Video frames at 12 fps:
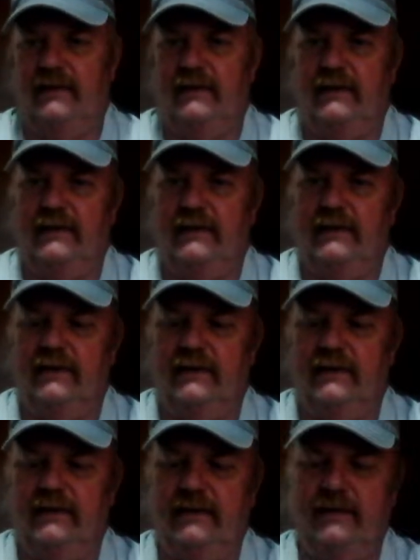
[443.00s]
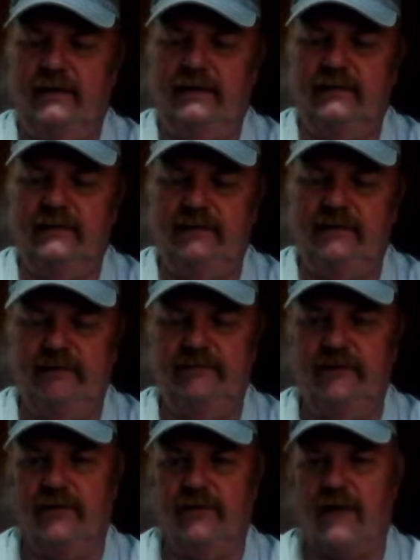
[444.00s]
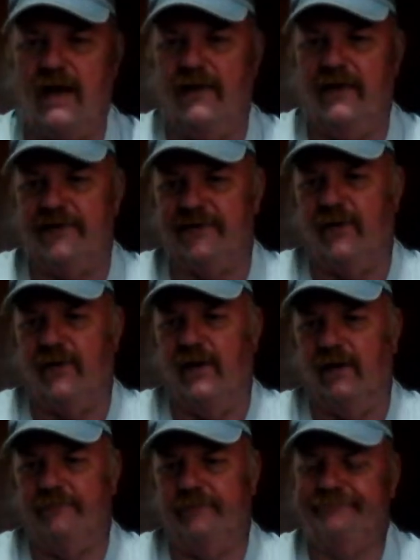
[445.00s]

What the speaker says: uh, do it right on the soil.